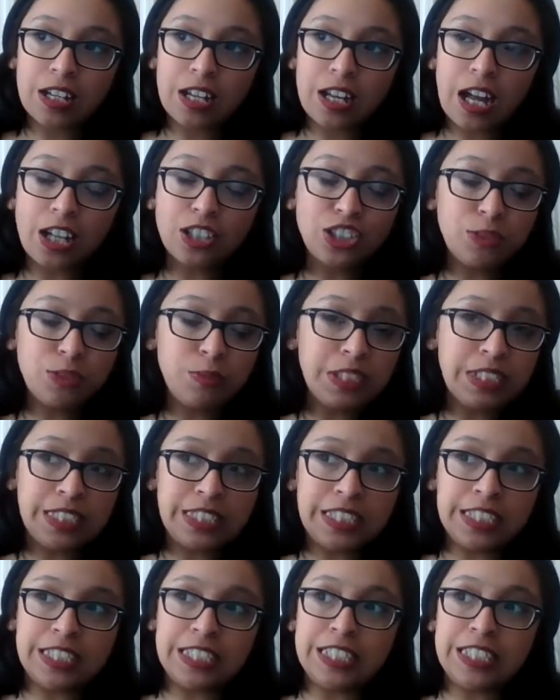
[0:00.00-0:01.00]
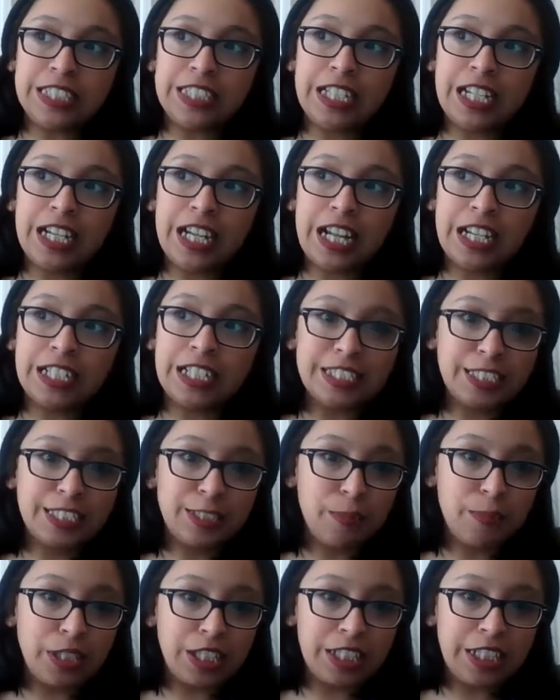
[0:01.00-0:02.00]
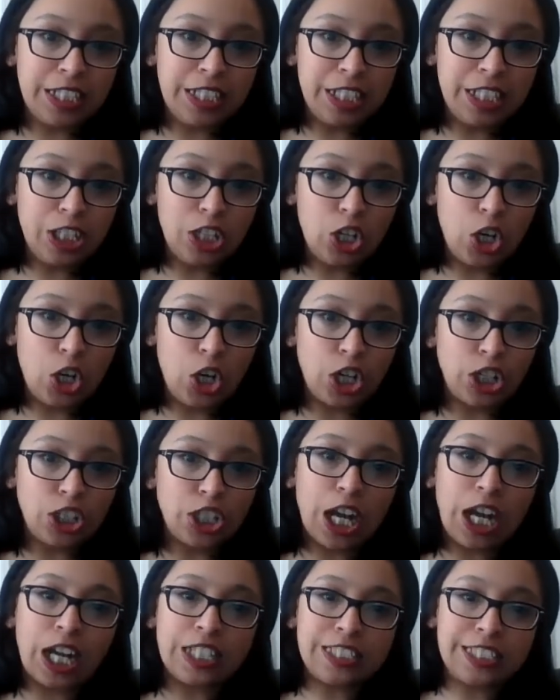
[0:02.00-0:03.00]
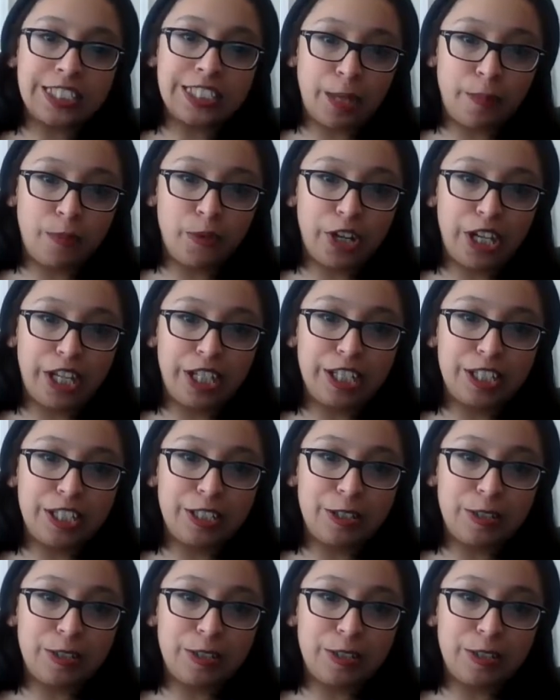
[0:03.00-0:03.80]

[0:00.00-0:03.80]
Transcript: LGBT and disability are not separate